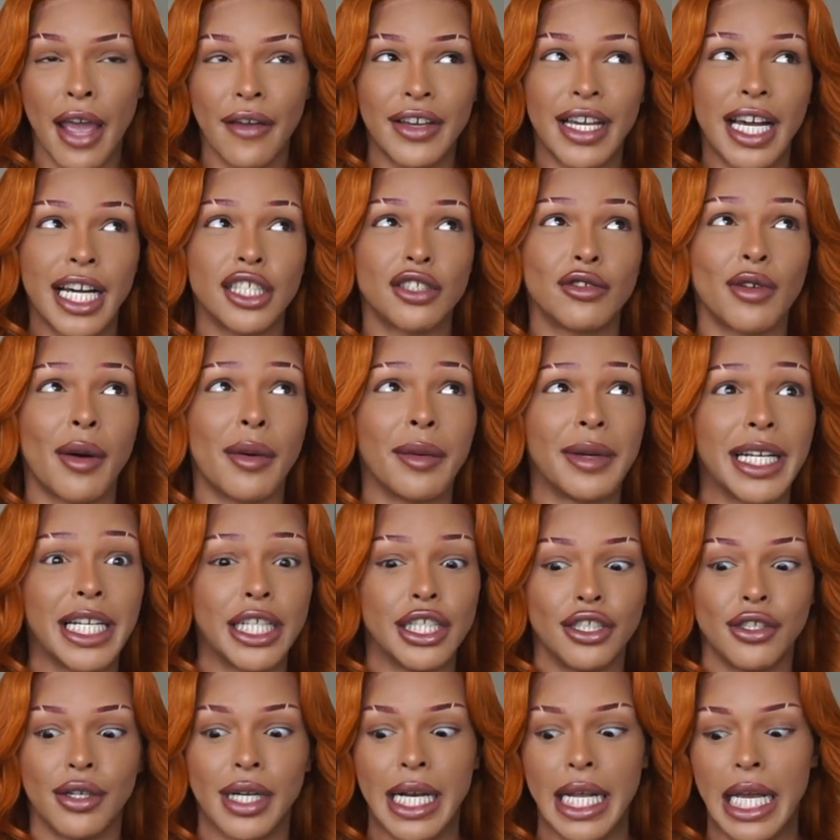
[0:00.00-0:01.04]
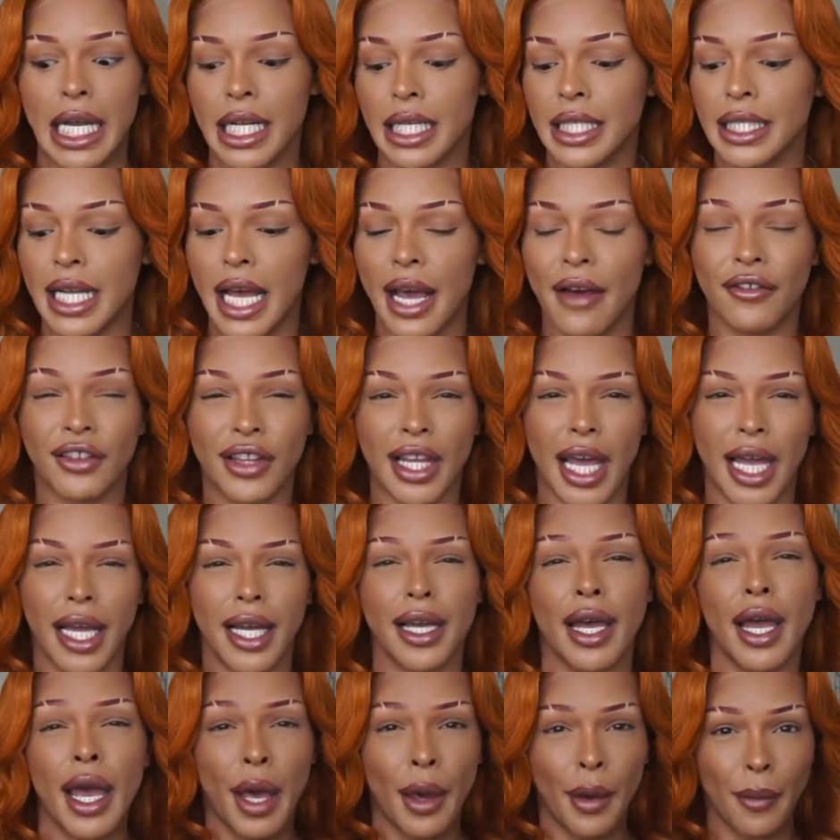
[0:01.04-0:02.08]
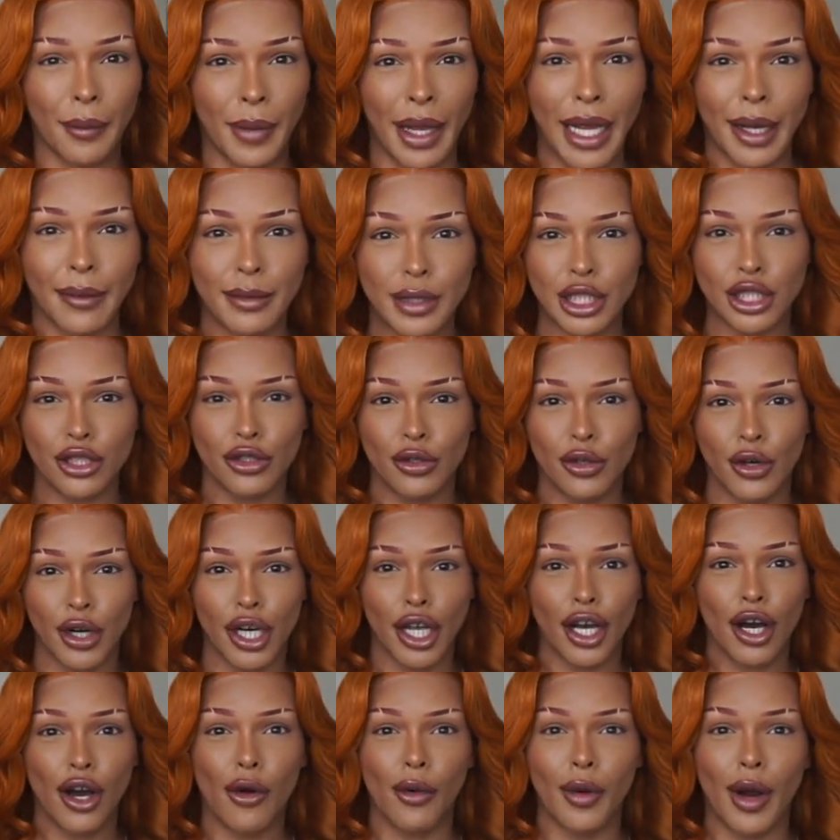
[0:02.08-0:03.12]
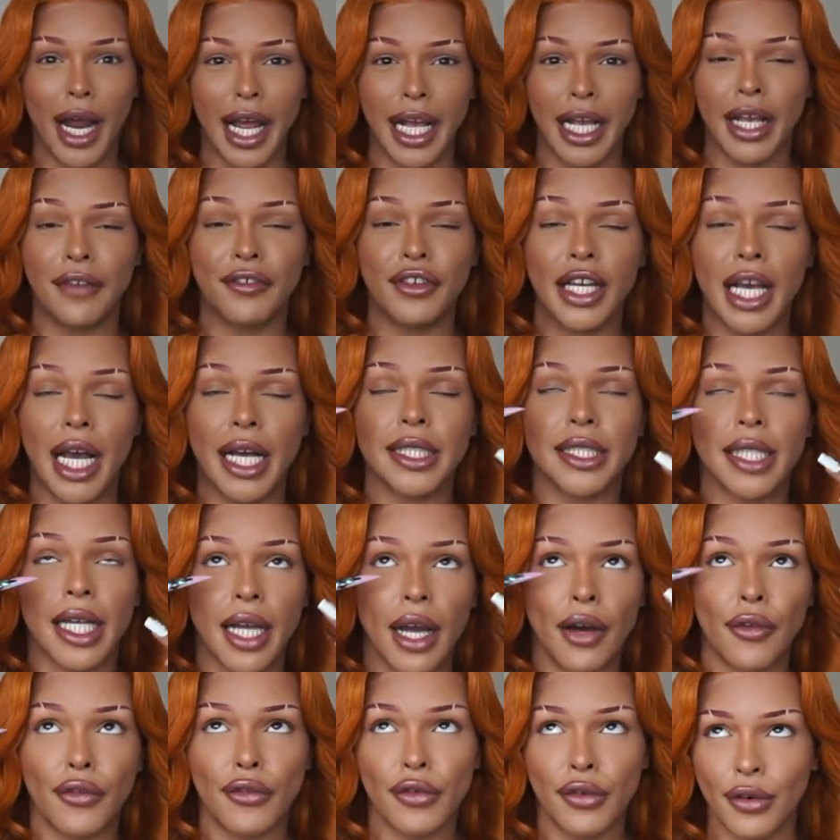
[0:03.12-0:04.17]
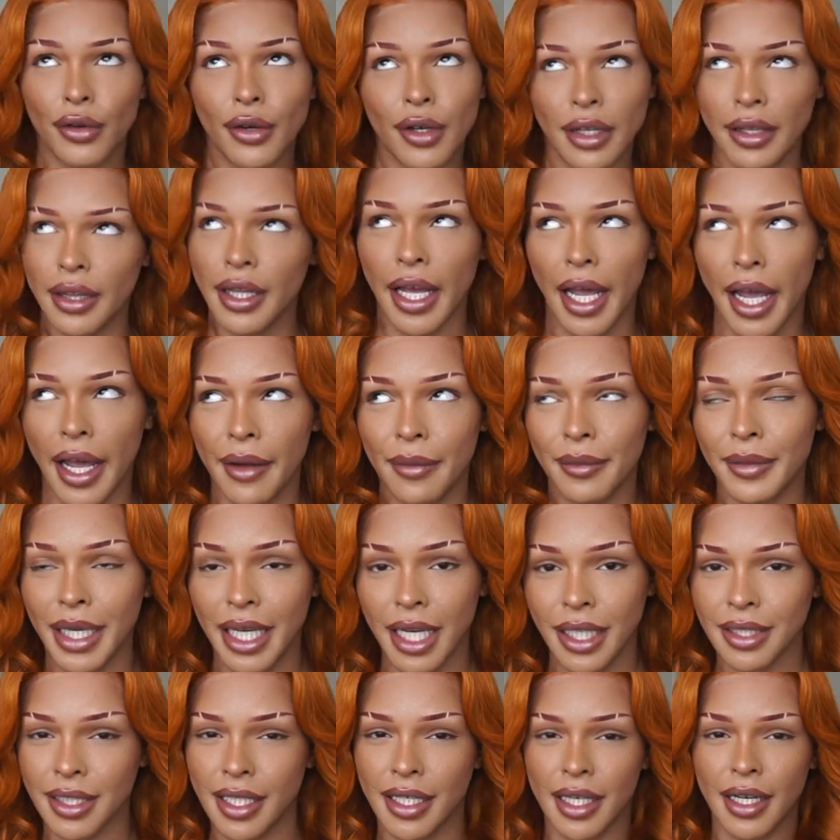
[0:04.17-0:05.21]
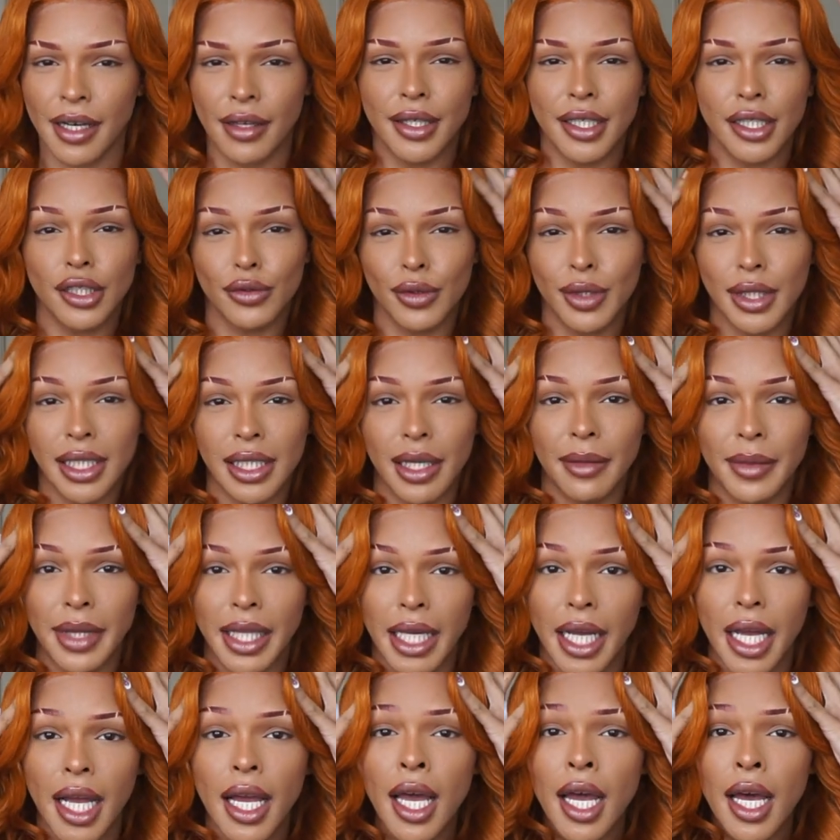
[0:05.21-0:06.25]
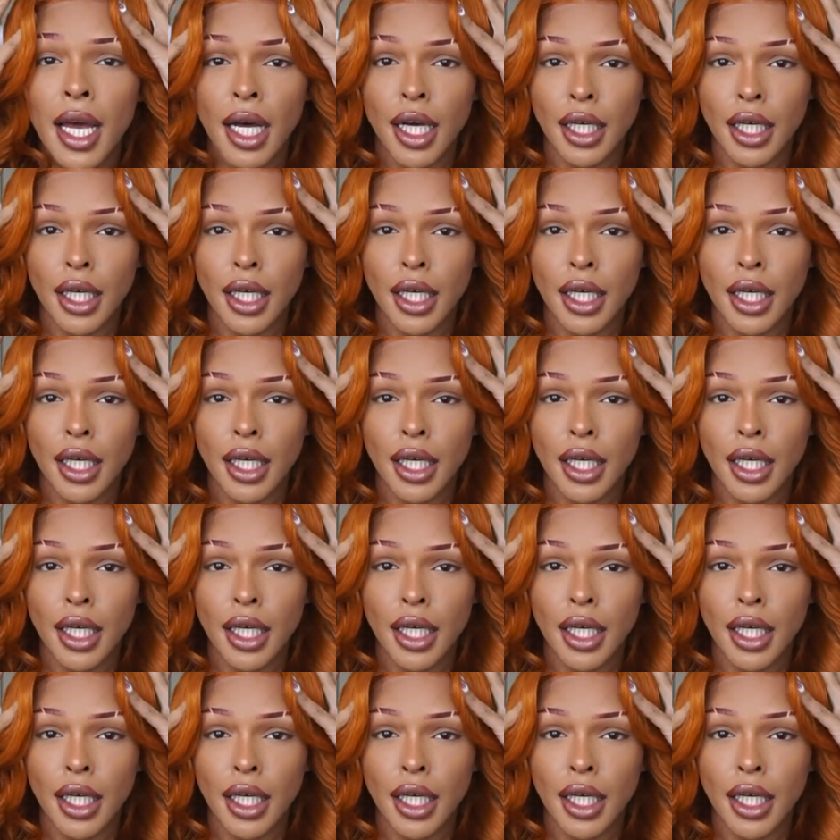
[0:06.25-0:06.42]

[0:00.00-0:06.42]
If you guys want me to do an in-depth like makeup tutorial where I give you guys like a full glam, because I know this was something